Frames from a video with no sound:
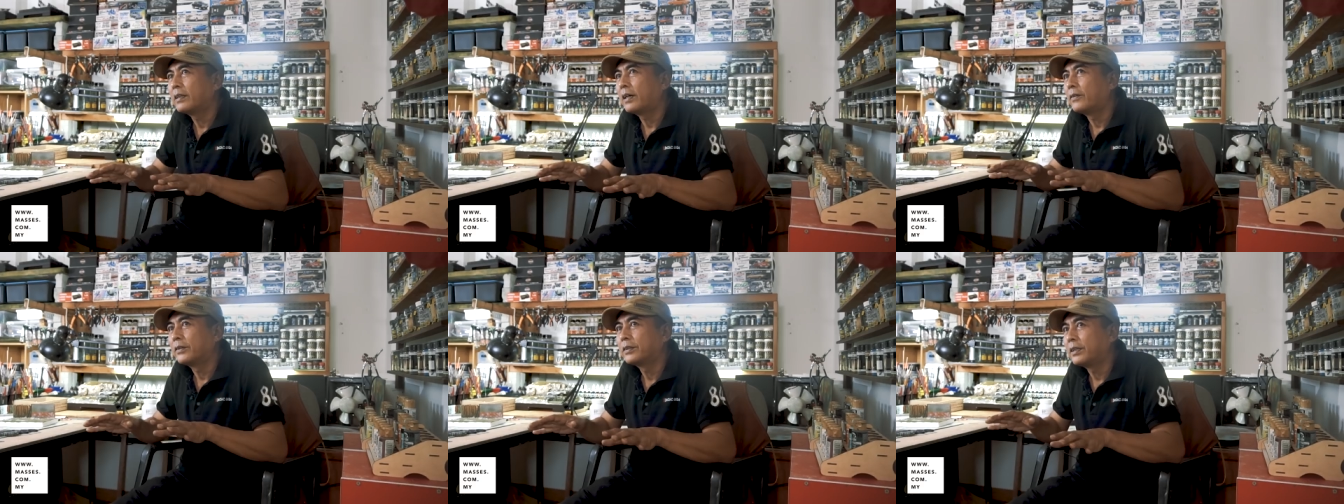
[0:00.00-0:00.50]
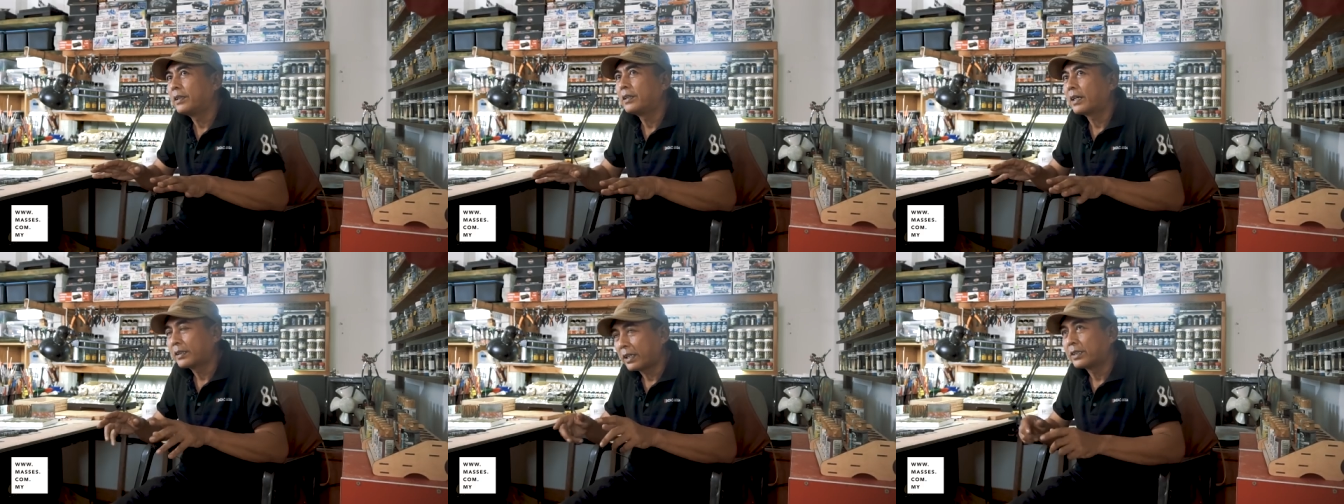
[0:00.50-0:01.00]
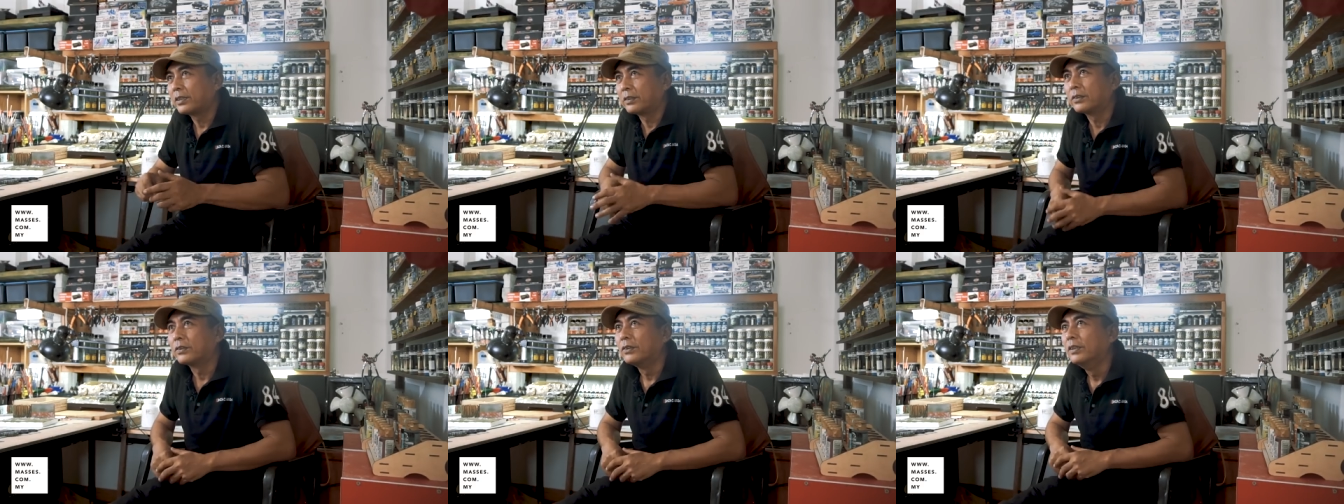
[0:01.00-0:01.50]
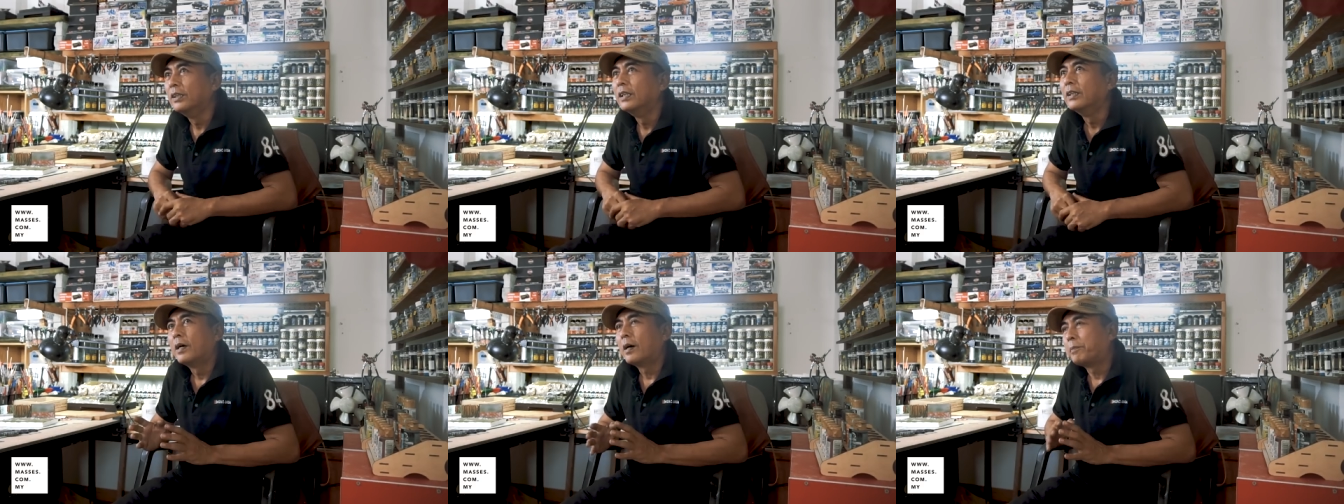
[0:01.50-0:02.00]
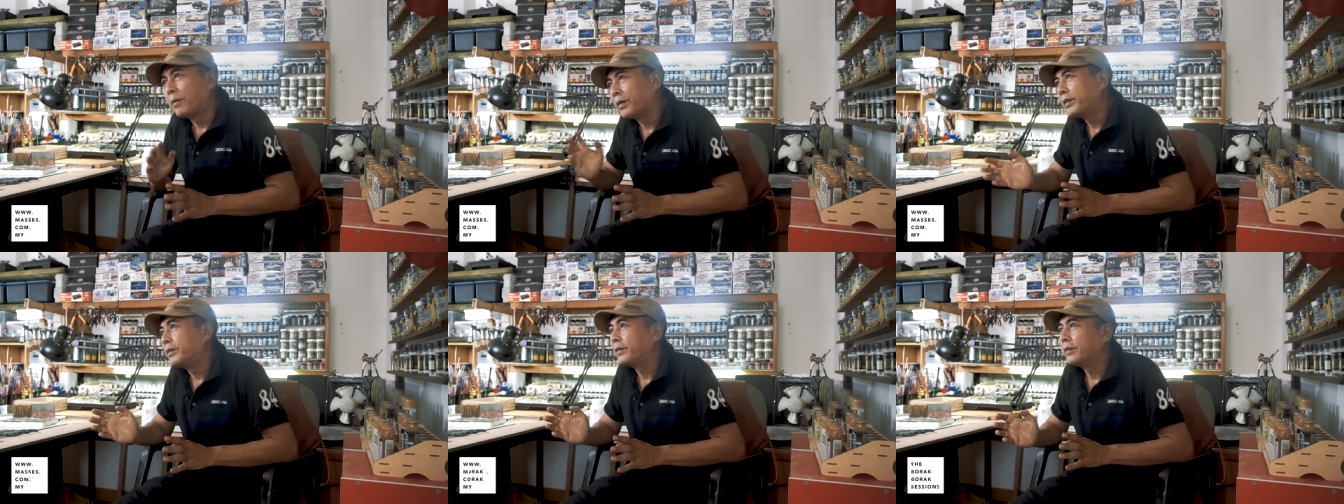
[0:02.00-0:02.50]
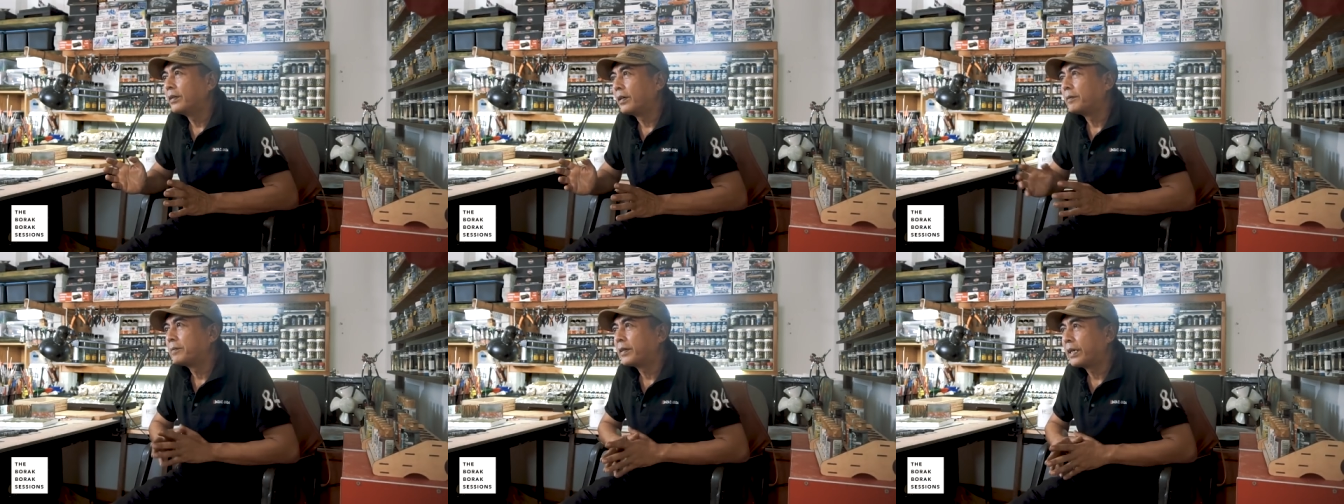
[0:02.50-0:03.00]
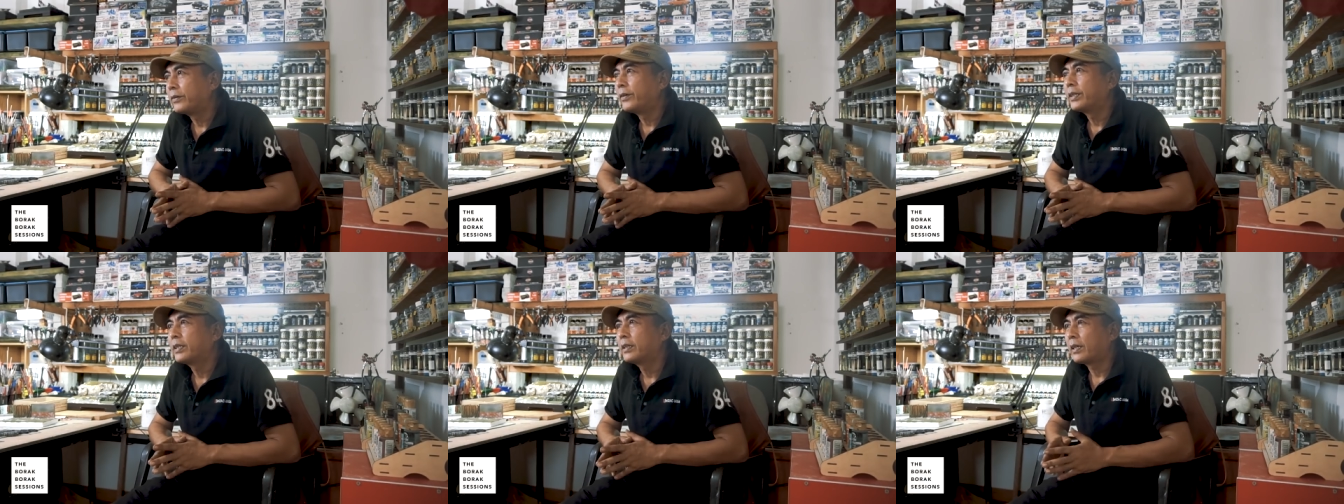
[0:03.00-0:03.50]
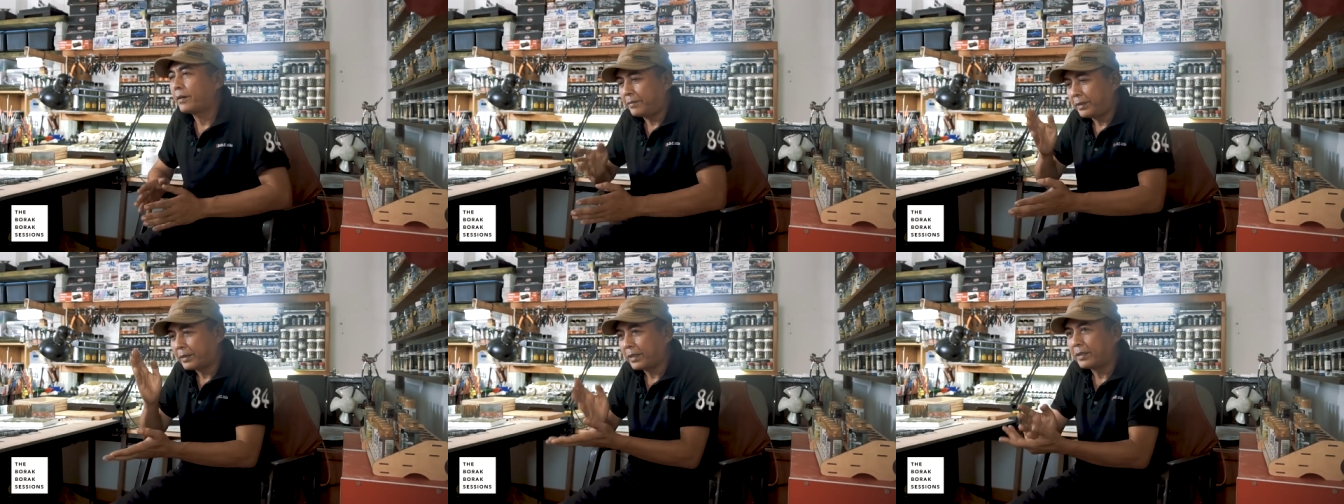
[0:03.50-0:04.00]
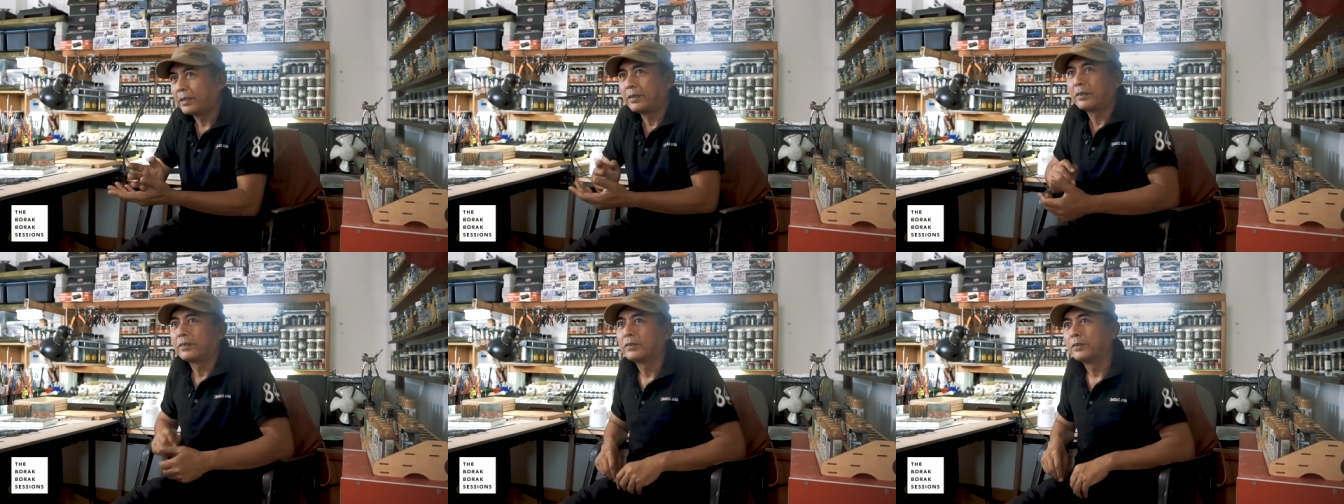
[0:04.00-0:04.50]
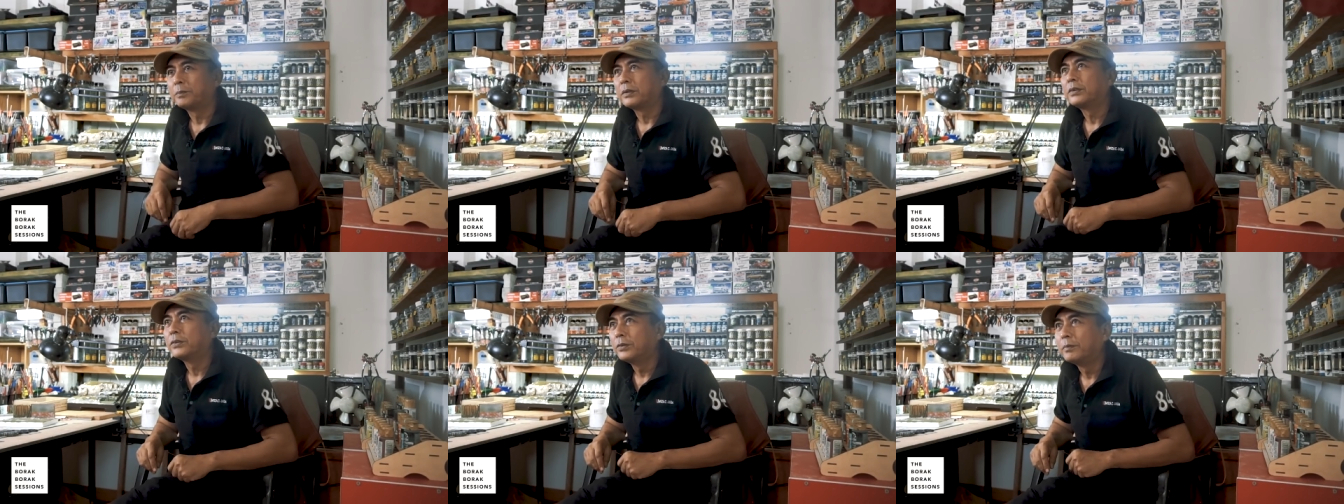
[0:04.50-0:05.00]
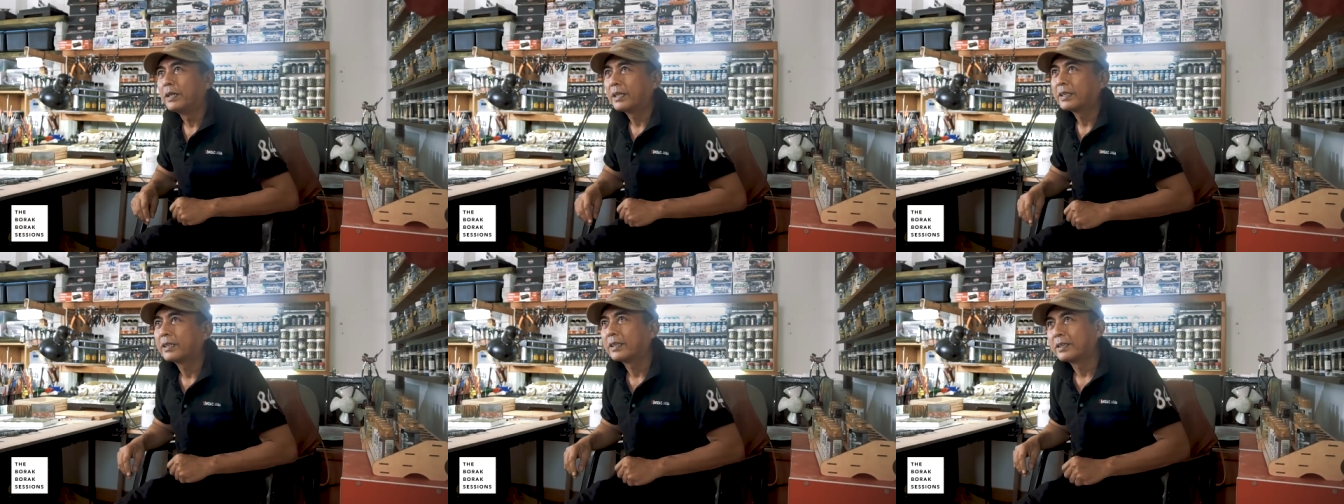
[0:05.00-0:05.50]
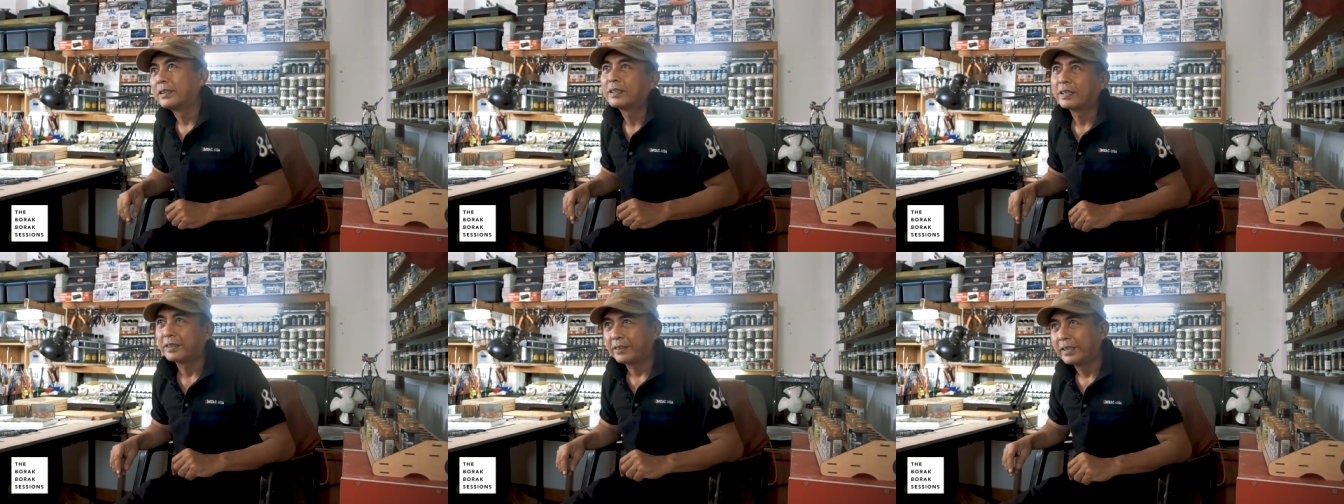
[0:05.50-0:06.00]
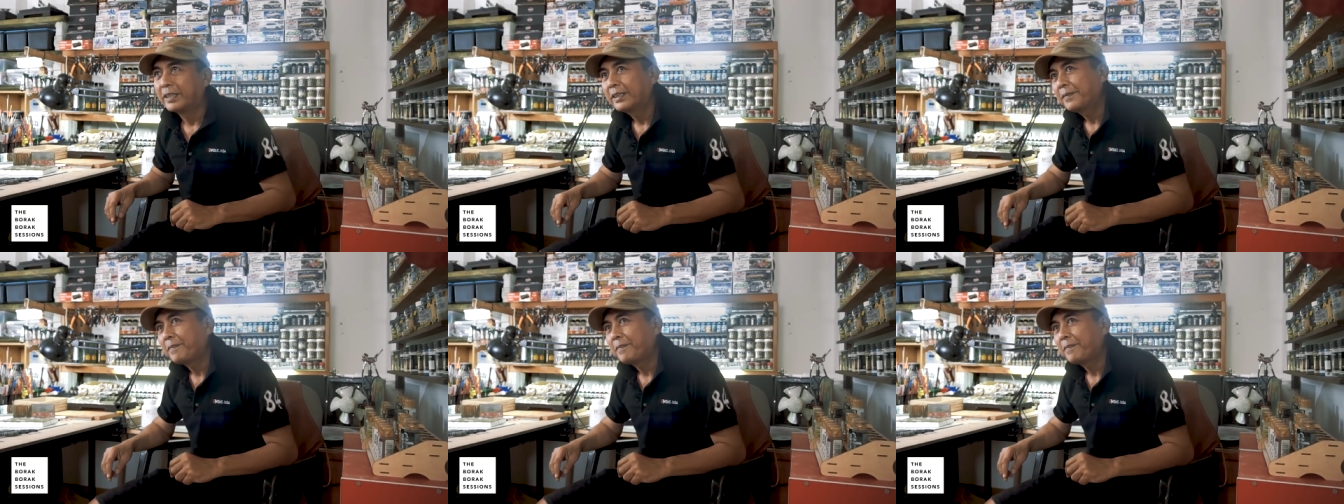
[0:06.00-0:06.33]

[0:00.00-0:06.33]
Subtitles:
I was in architectural school. Upon graduation, I've decided not to pursue my architectural career